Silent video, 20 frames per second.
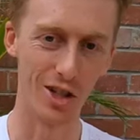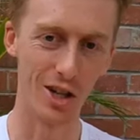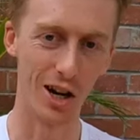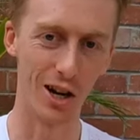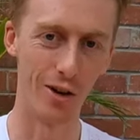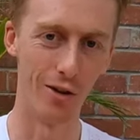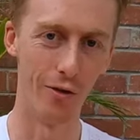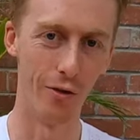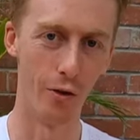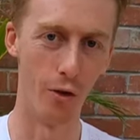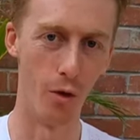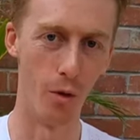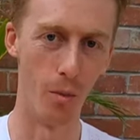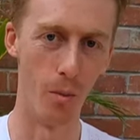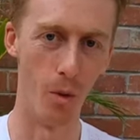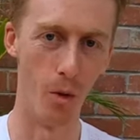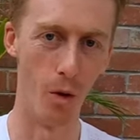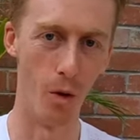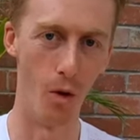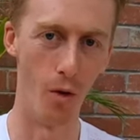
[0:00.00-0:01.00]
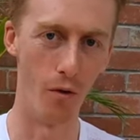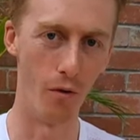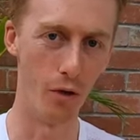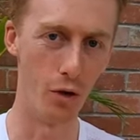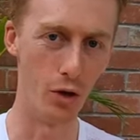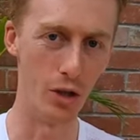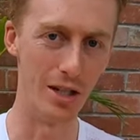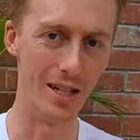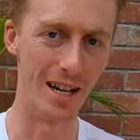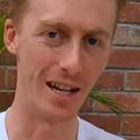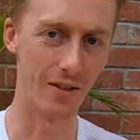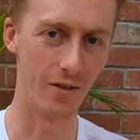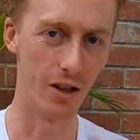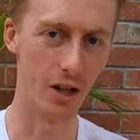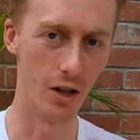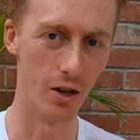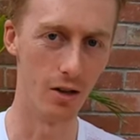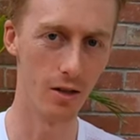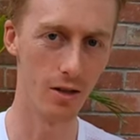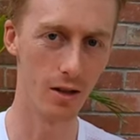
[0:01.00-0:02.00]
this channel for more future tech
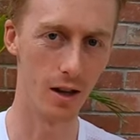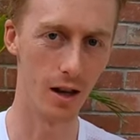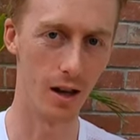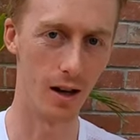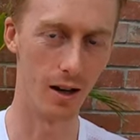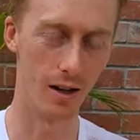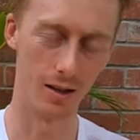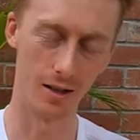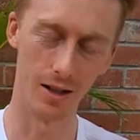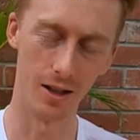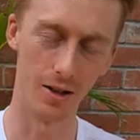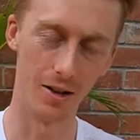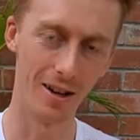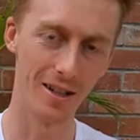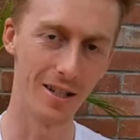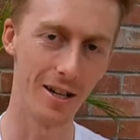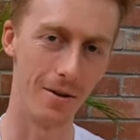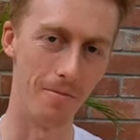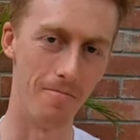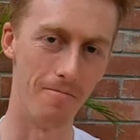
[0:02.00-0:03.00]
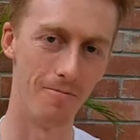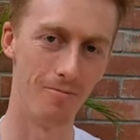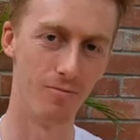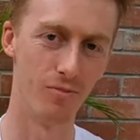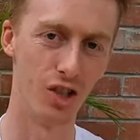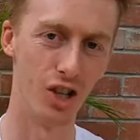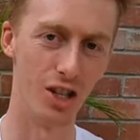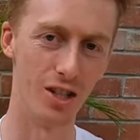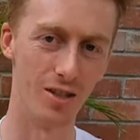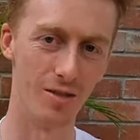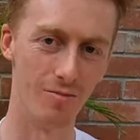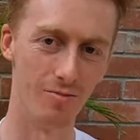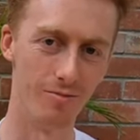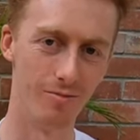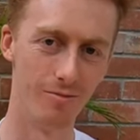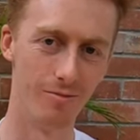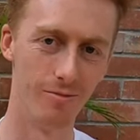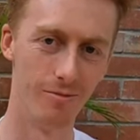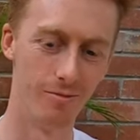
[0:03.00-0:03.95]
videos and see you next time. Cheers.